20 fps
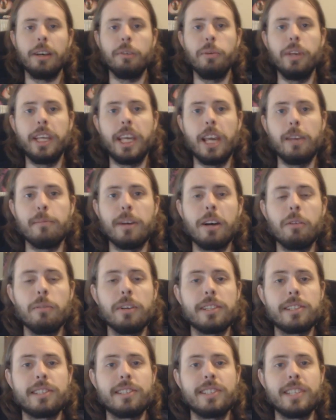We came out
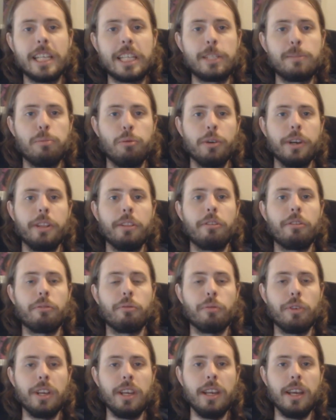with
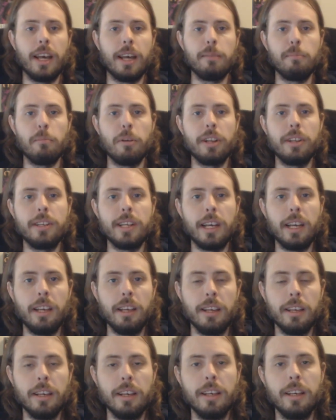6.3 on Monday